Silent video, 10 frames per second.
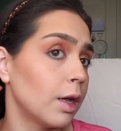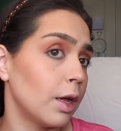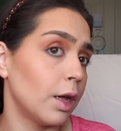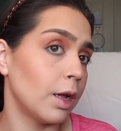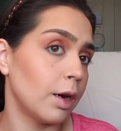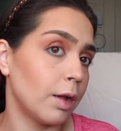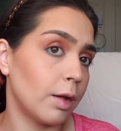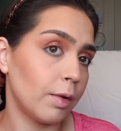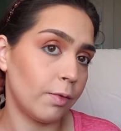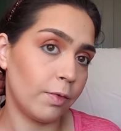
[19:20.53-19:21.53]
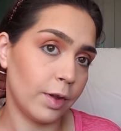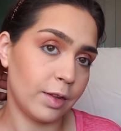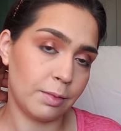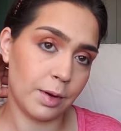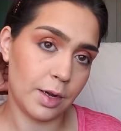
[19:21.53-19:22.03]
and
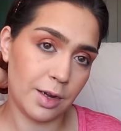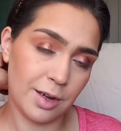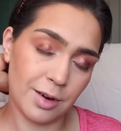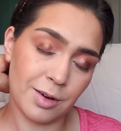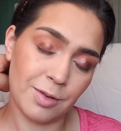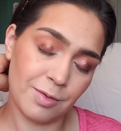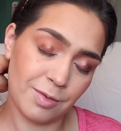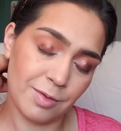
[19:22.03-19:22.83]
fix my hair